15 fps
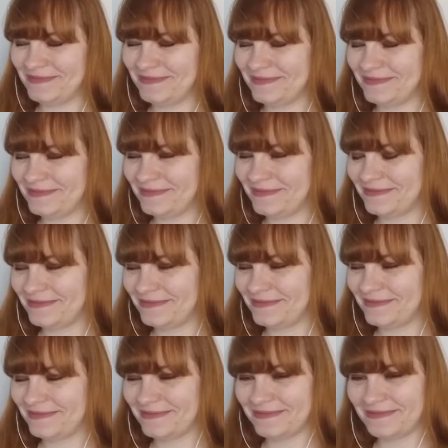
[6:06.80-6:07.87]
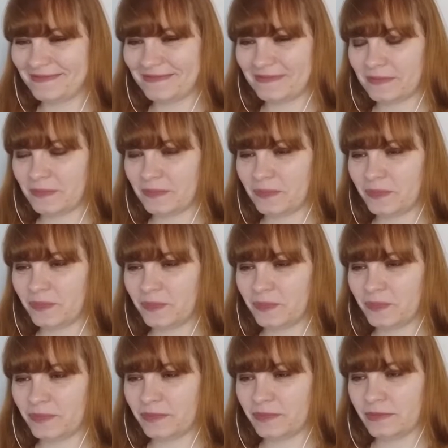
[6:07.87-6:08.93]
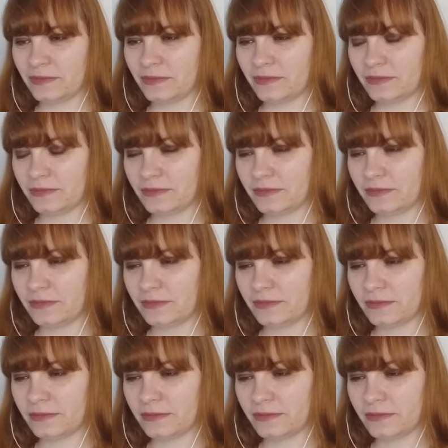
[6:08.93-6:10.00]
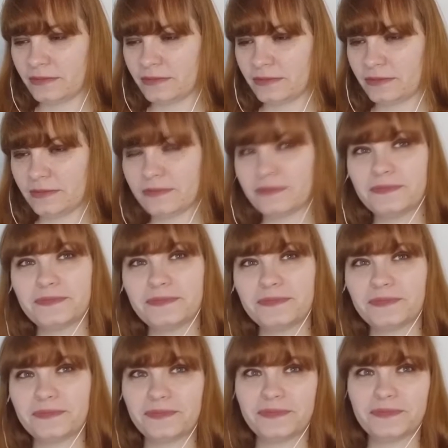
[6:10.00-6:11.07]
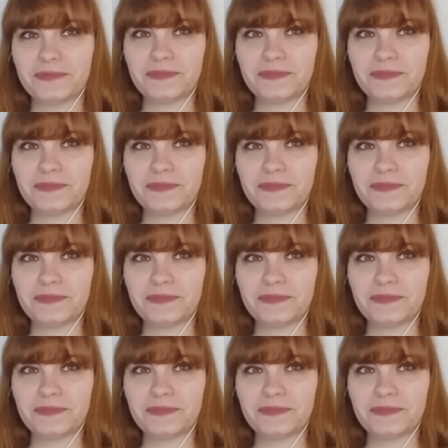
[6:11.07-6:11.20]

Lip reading: (silent)